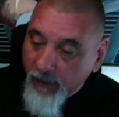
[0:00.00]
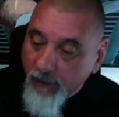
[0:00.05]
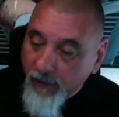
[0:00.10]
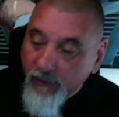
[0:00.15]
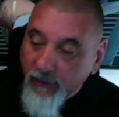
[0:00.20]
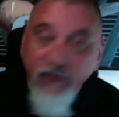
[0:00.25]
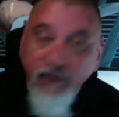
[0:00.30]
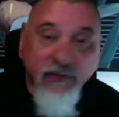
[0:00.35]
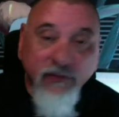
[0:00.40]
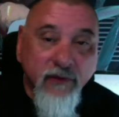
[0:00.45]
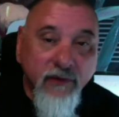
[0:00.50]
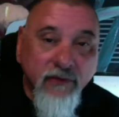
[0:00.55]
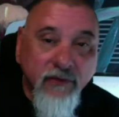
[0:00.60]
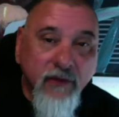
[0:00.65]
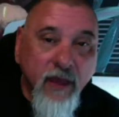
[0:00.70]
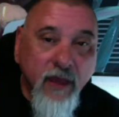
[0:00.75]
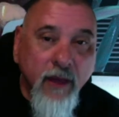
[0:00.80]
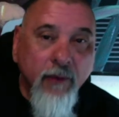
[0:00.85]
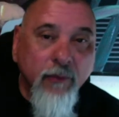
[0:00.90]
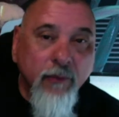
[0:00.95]
This is,
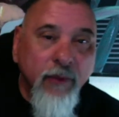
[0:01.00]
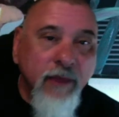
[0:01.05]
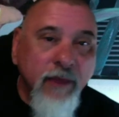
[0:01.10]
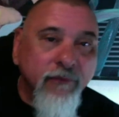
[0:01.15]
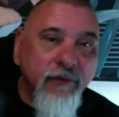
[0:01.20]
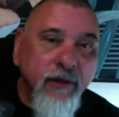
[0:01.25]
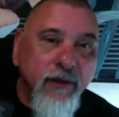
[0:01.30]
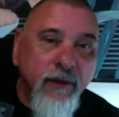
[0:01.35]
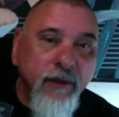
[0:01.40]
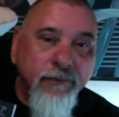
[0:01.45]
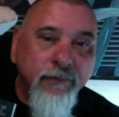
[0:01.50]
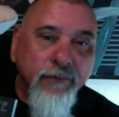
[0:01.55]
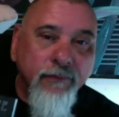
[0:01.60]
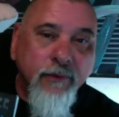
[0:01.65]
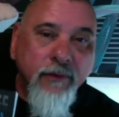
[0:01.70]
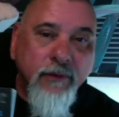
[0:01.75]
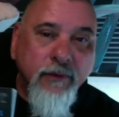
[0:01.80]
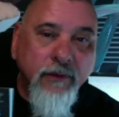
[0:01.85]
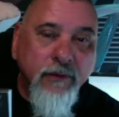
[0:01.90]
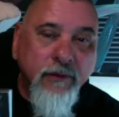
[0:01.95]
we
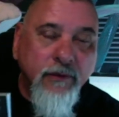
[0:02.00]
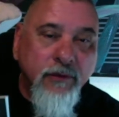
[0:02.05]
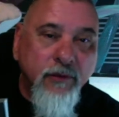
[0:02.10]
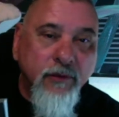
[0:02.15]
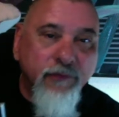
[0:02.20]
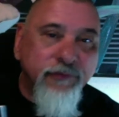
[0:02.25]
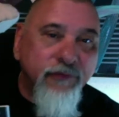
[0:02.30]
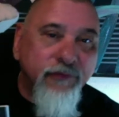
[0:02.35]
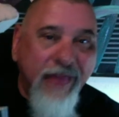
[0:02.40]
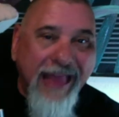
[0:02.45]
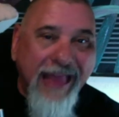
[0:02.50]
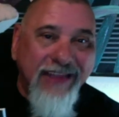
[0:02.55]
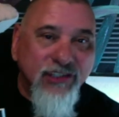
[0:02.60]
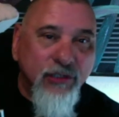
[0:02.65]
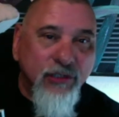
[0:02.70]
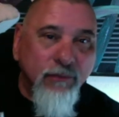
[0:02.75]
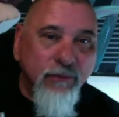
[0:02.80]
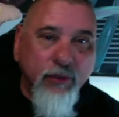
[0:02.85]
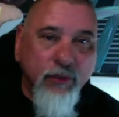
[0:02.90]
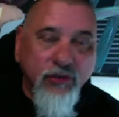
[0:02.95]
have two
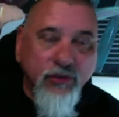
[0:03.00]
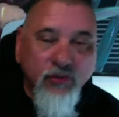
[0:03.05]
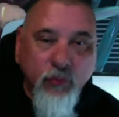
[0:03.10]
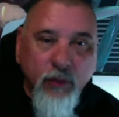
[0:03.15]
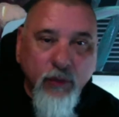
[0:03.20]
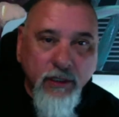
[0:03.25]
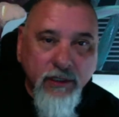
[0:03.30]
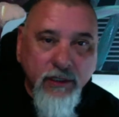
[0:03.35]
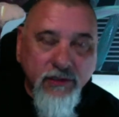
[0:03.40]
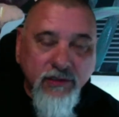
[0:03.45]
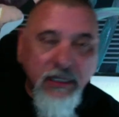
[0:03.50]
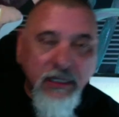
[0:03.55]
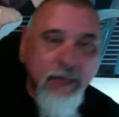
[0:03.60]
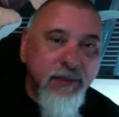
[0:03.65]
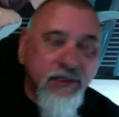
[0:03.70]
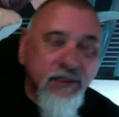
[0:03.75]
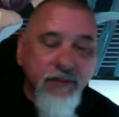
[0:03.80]
flagship books. One is Demons in My